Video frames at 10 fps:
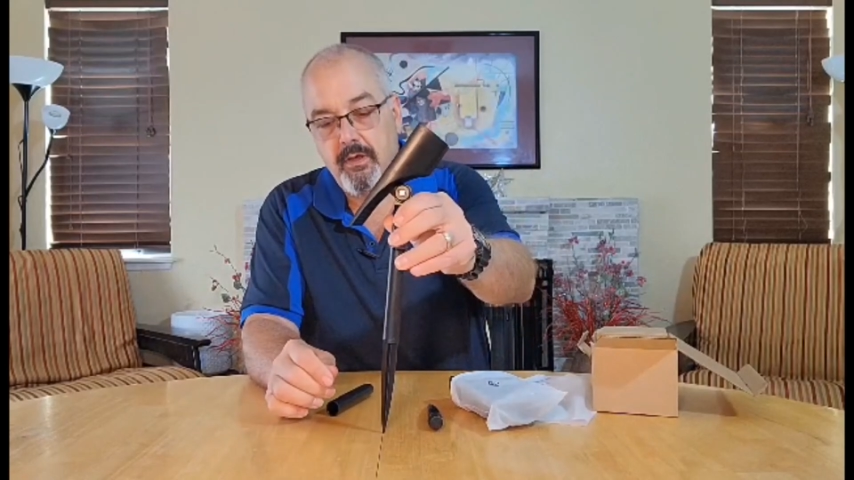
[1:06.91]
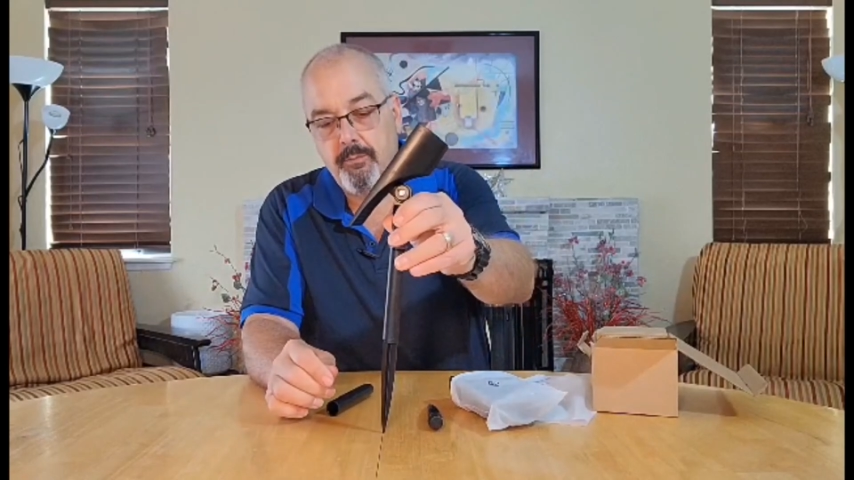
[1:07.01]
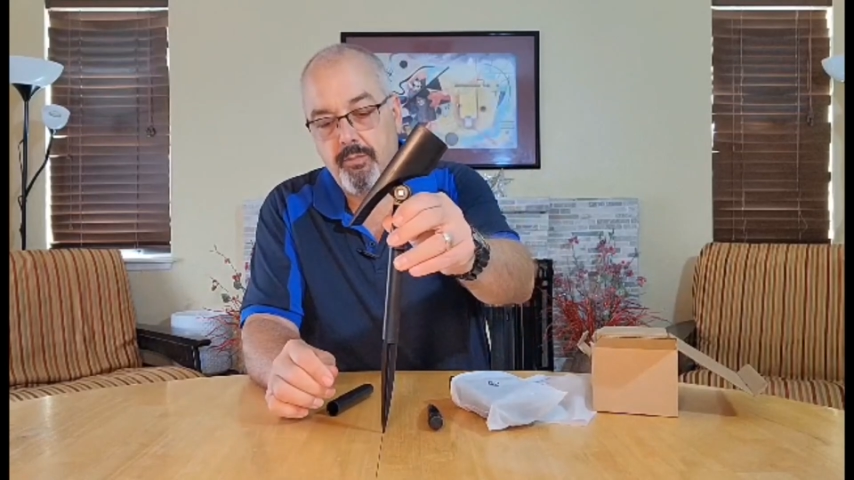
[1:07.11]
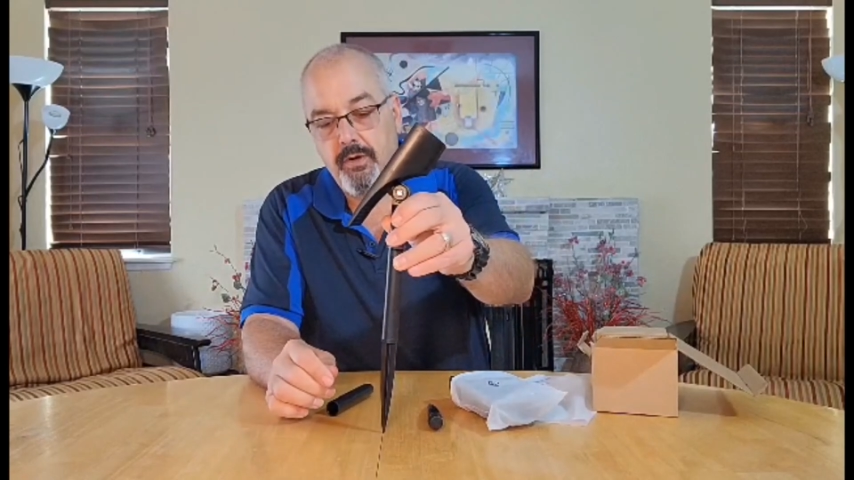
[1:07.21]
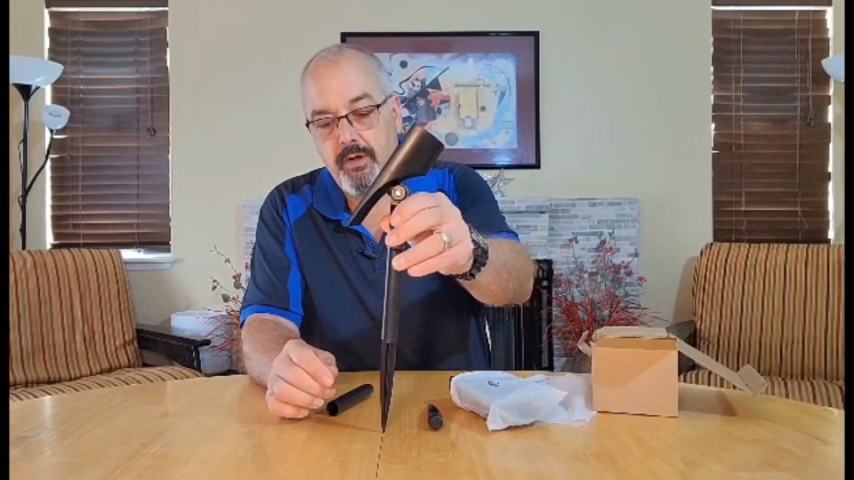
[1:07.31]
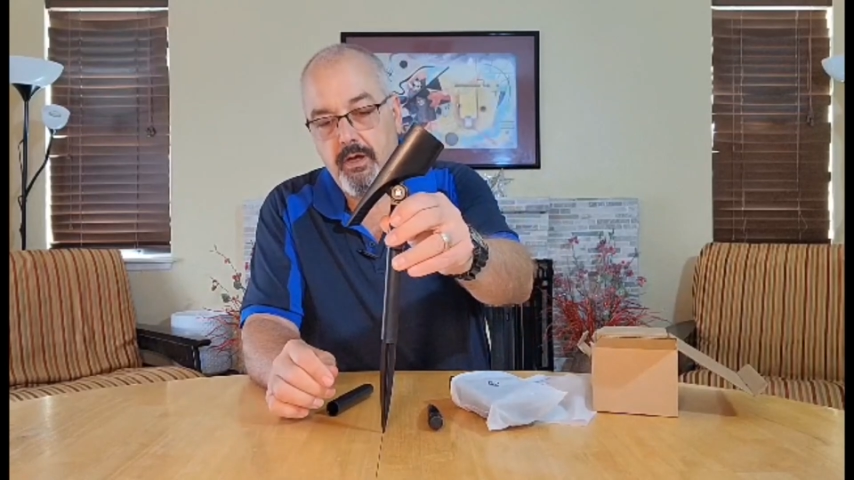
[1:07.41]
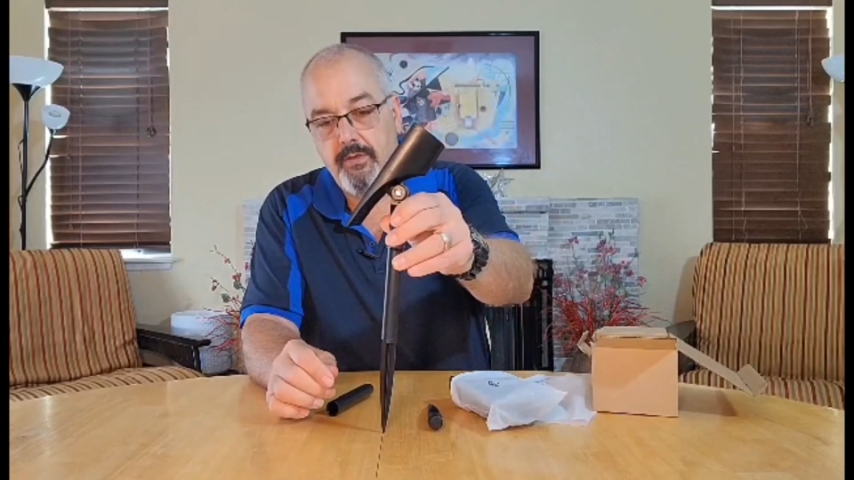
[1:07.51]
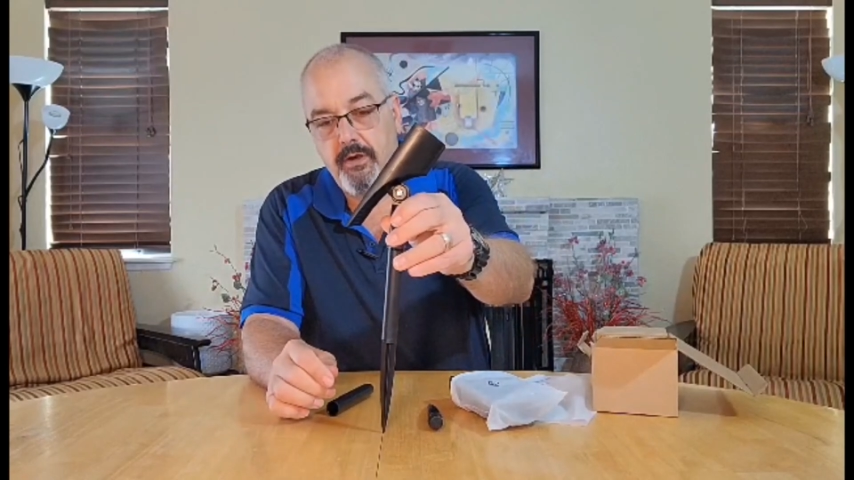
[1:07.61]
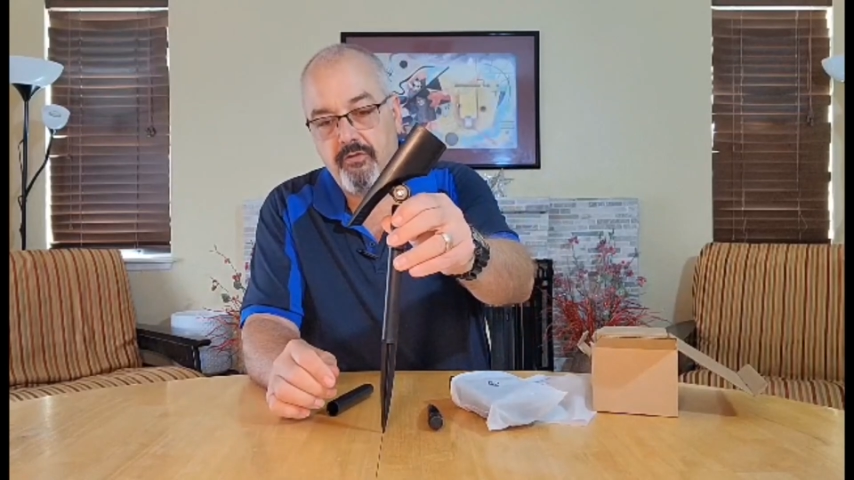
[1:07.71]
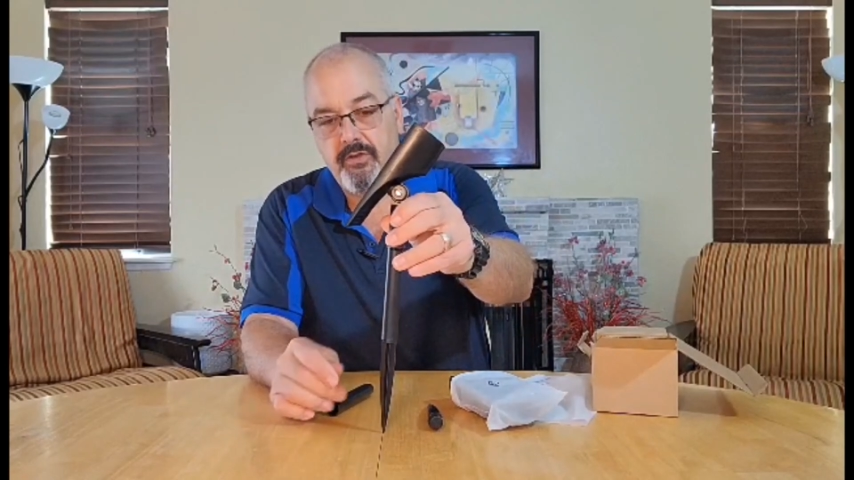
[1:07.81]
and put it
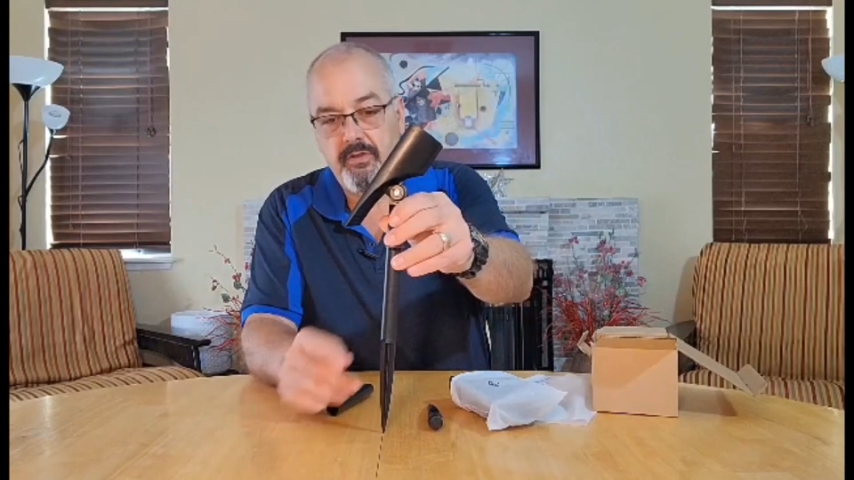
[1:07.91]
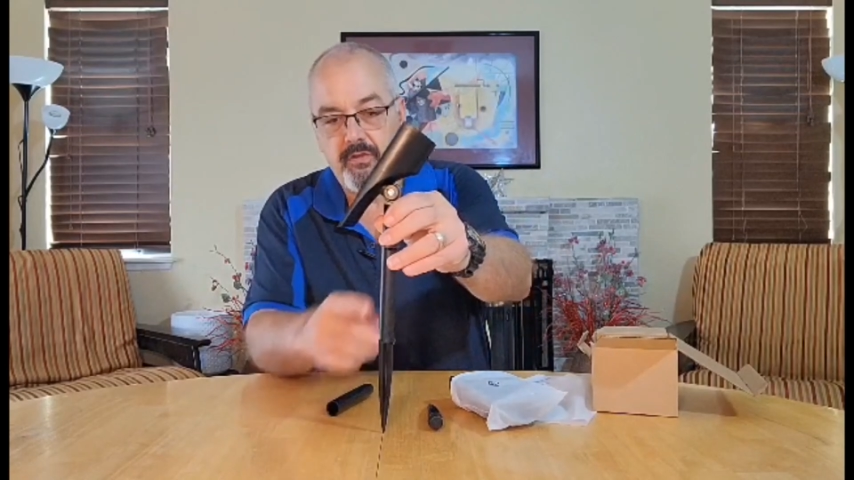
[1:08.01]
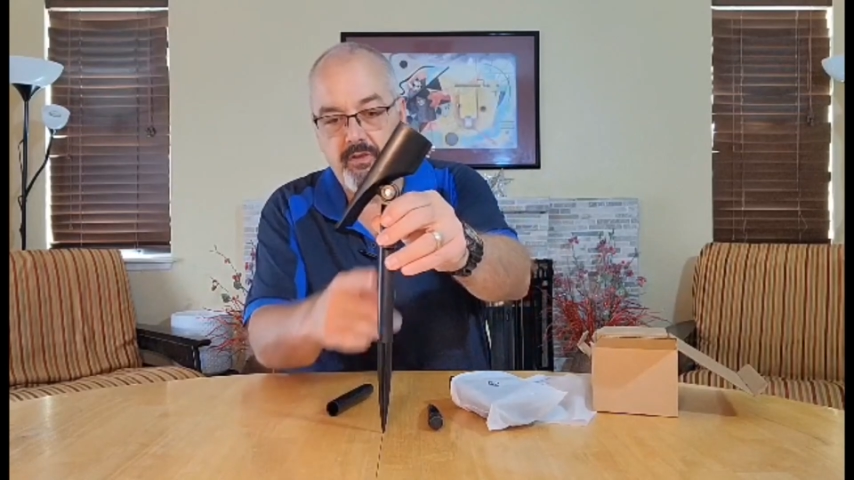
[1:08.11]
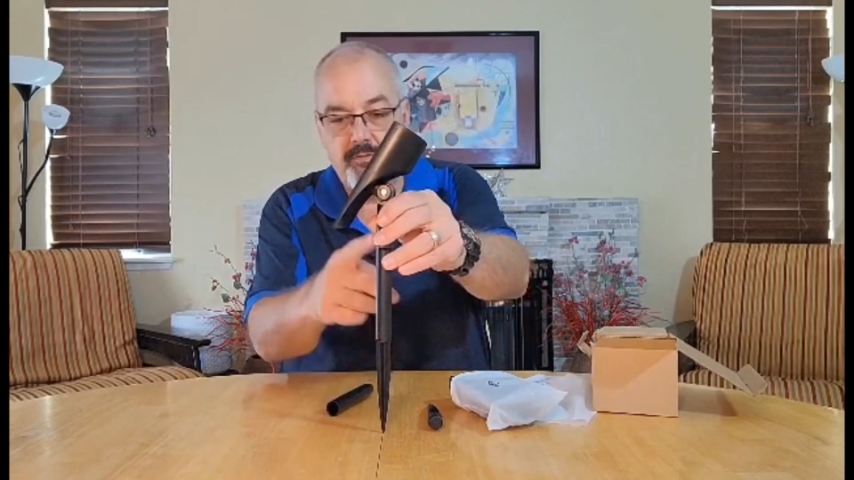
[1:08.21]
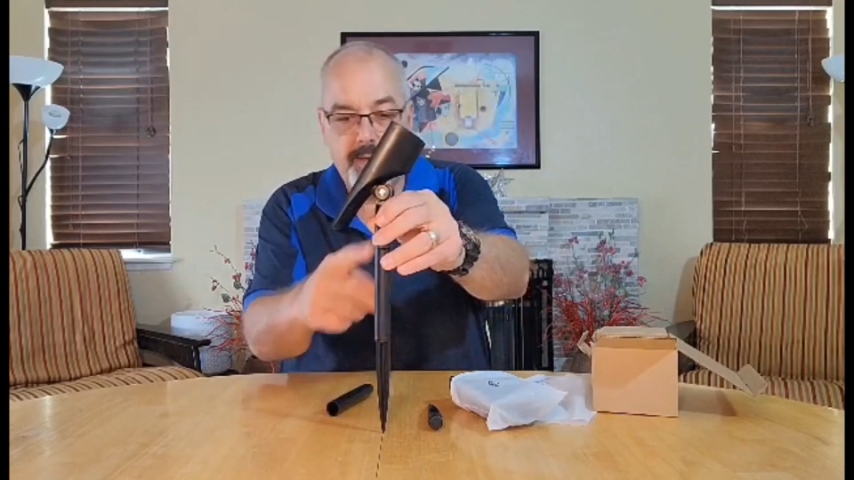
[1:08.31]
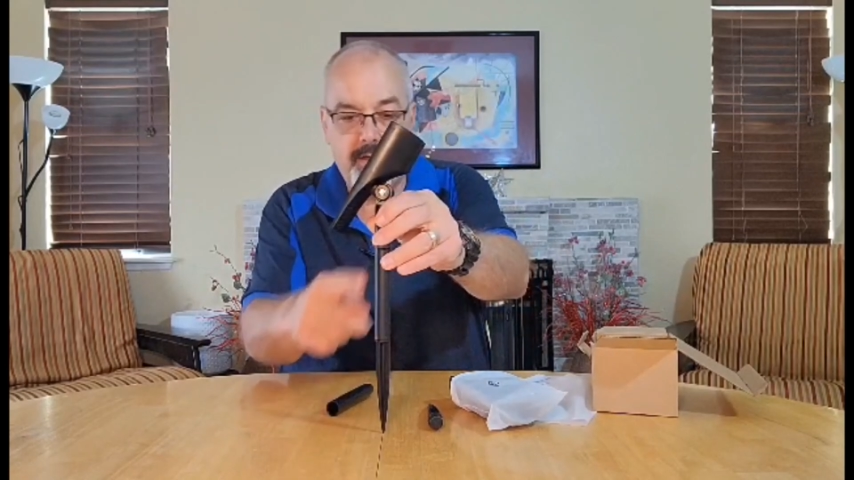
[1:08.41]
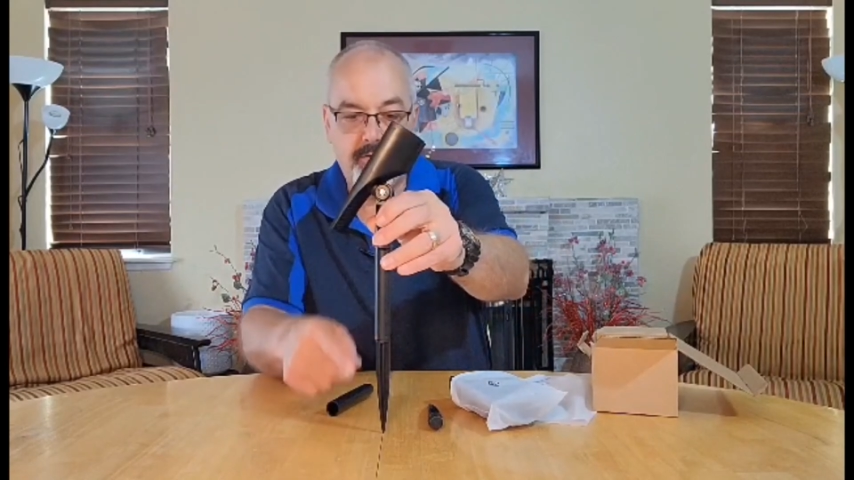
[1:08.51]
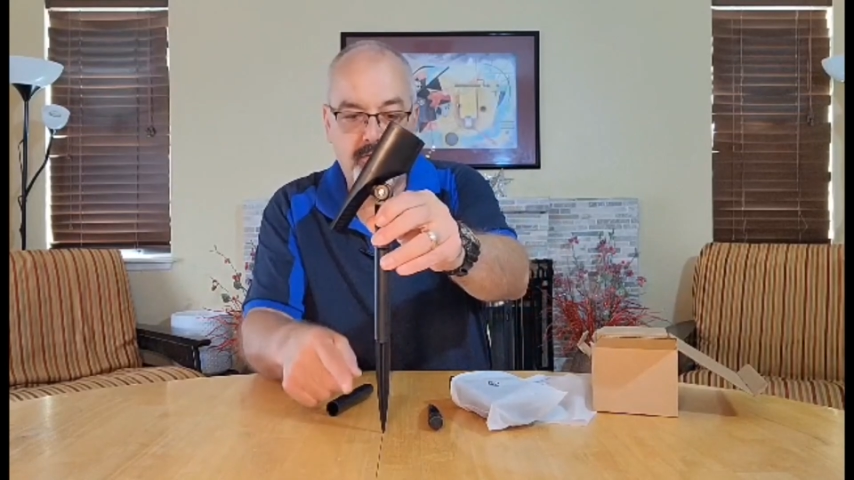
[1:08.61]
on there so it sits about,